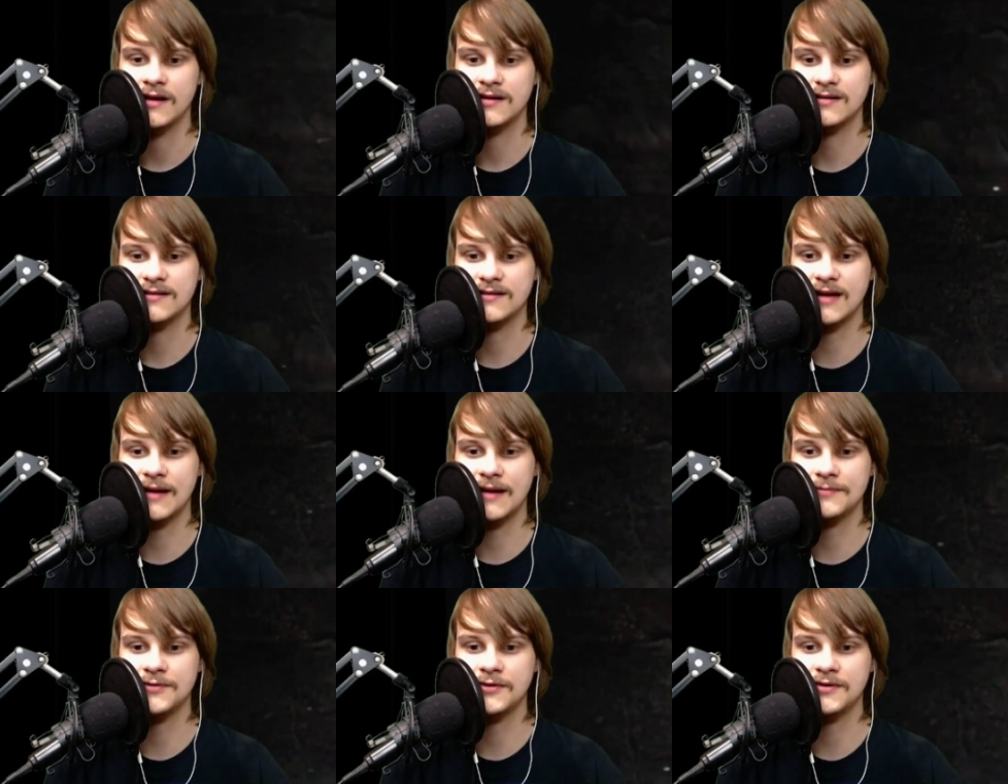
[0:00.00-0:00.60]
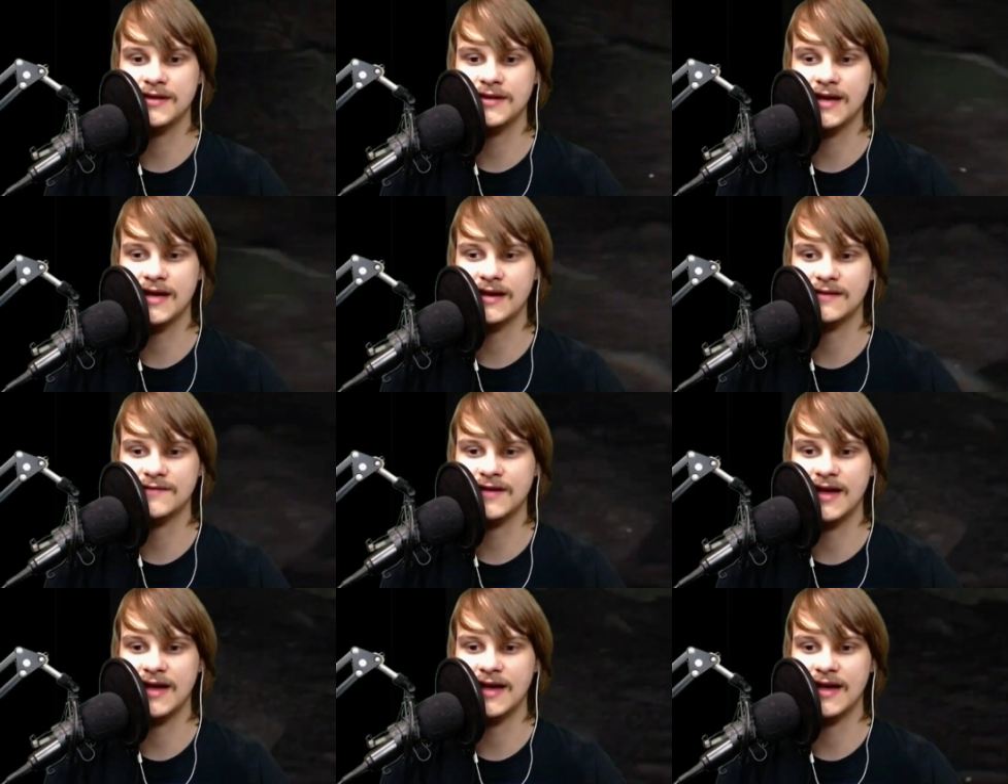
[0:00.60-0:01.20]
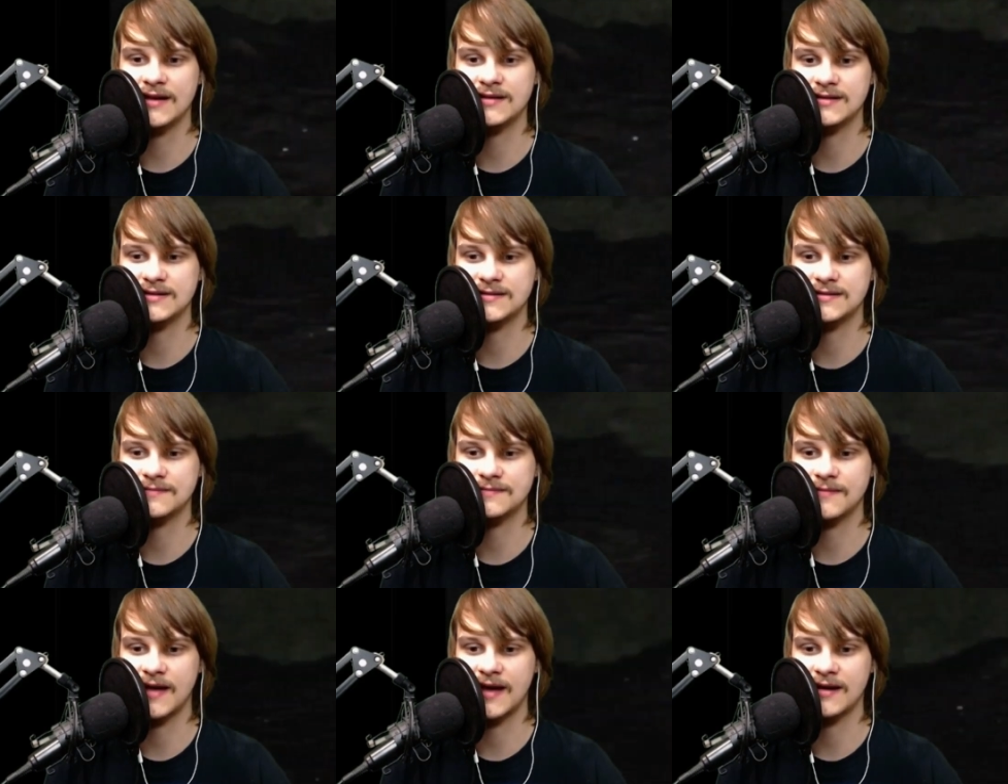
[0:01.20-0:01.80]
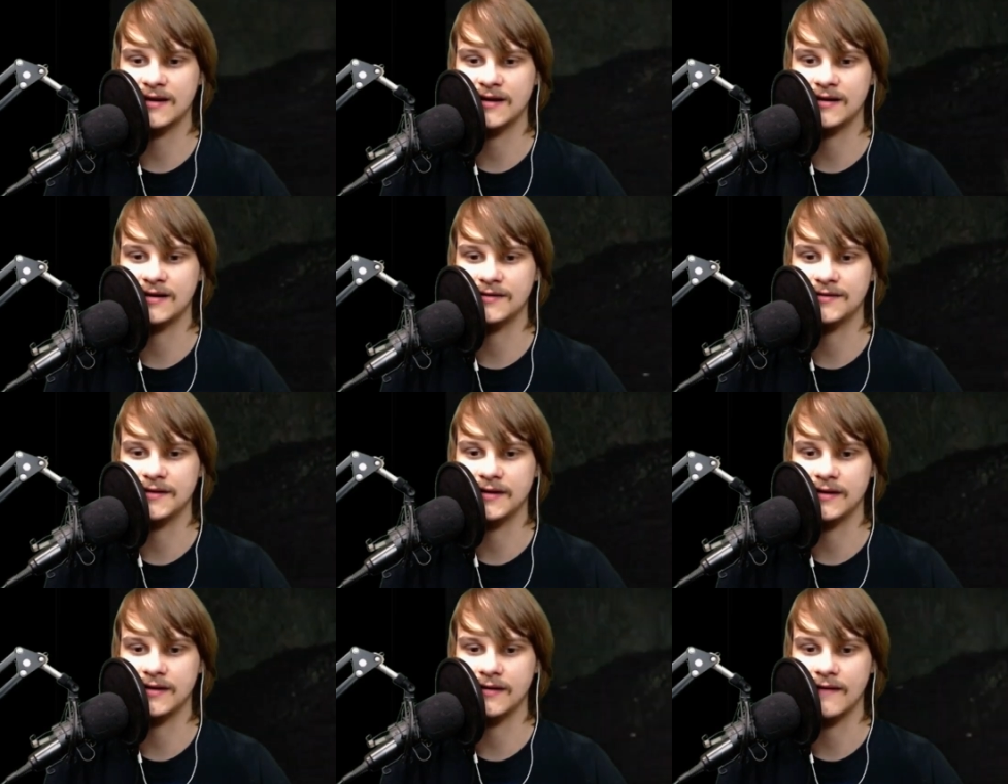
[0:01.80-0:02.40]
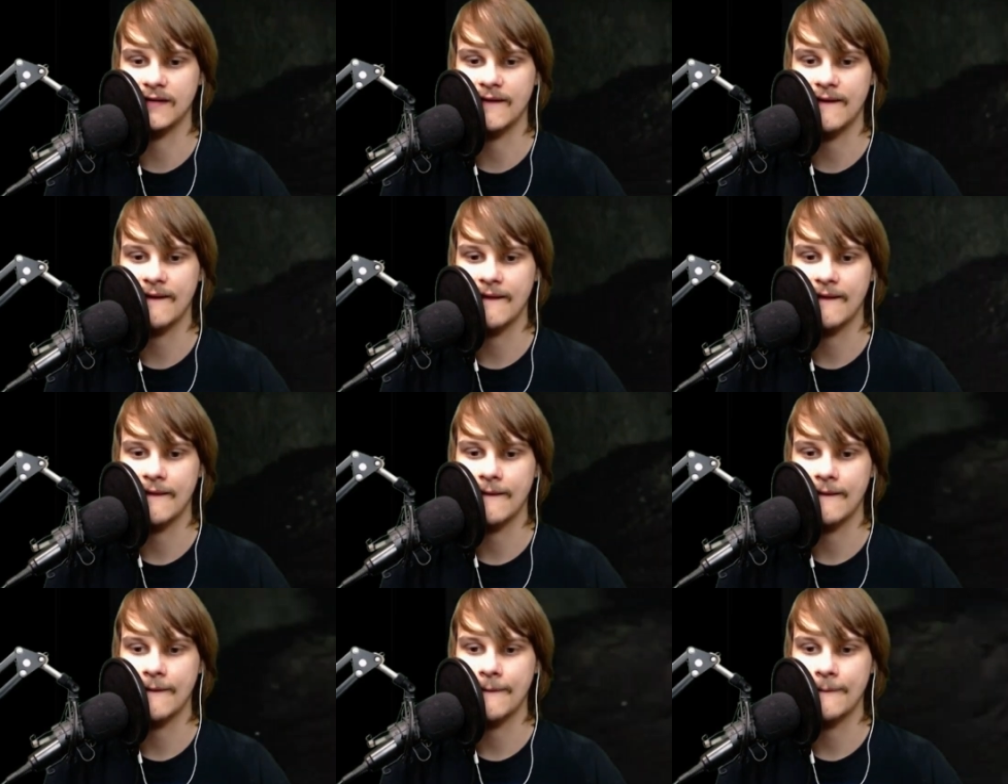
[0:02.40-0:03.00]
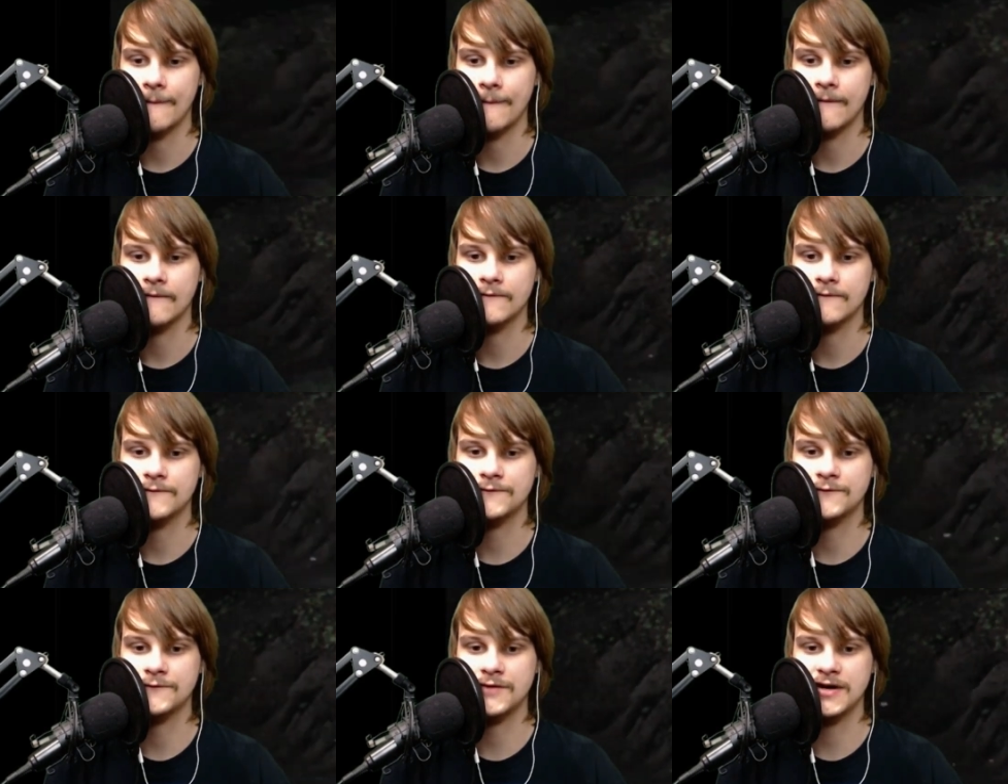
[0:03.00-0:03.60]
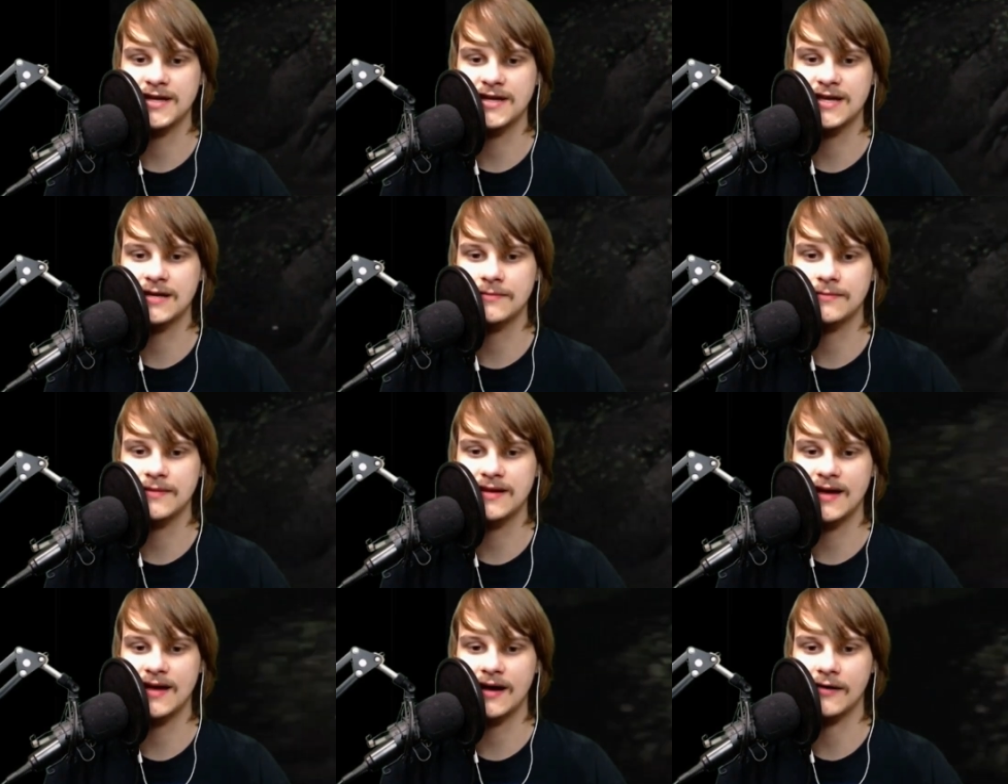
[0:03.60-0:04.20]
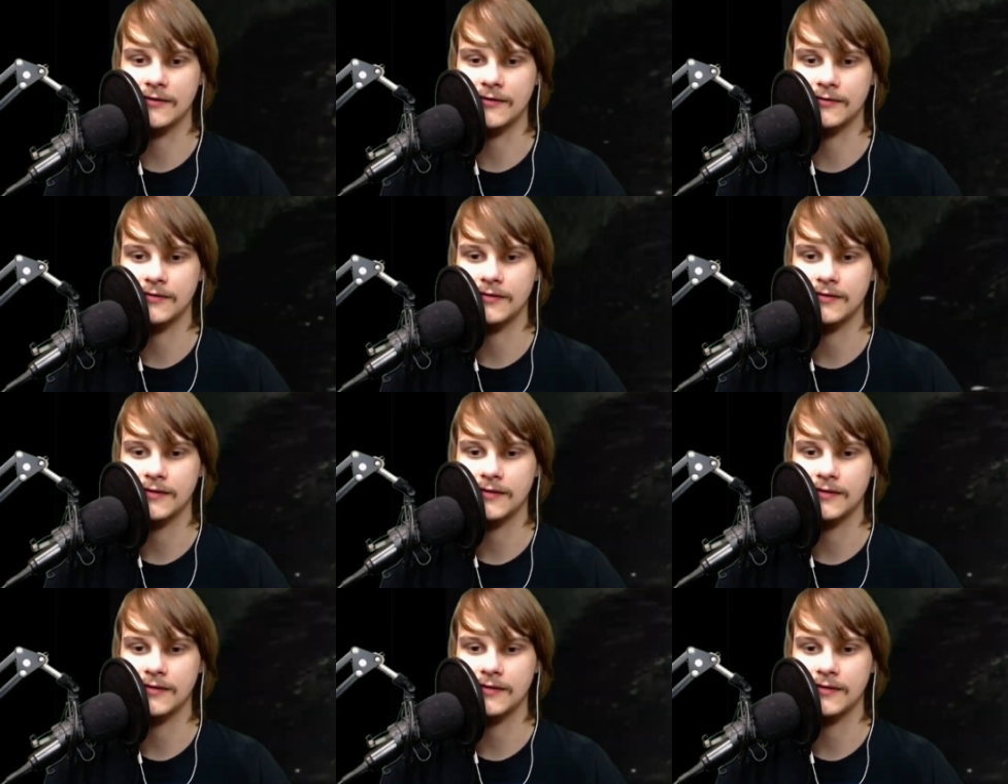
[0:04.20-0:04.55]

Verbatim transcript: Stop doing that VHS handheld thing. Freaking me out.